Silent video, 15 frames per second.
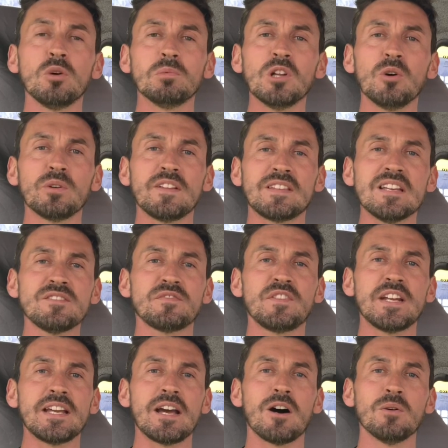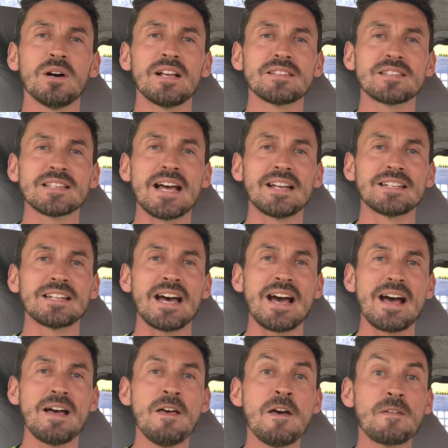uploaded this video and said,
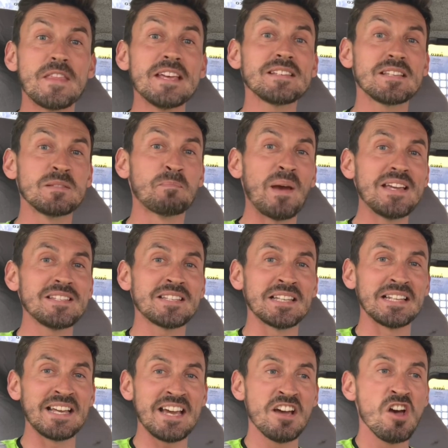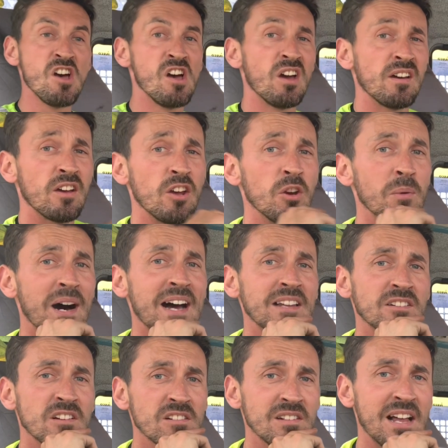this is basically who I
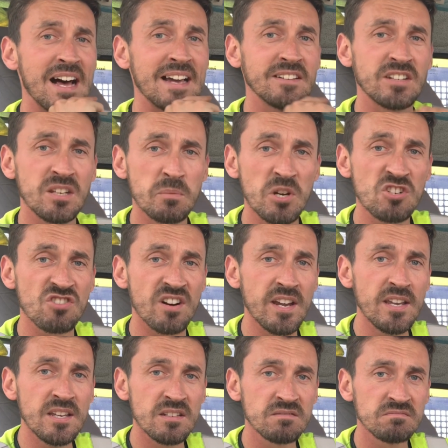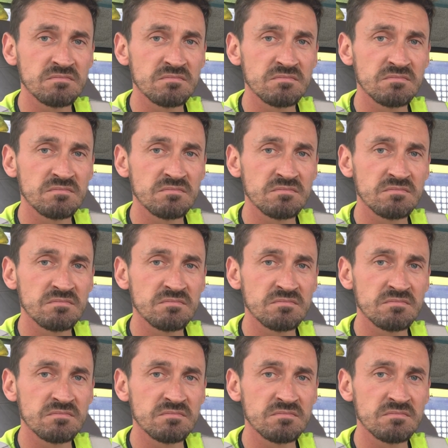look like. Do you agree?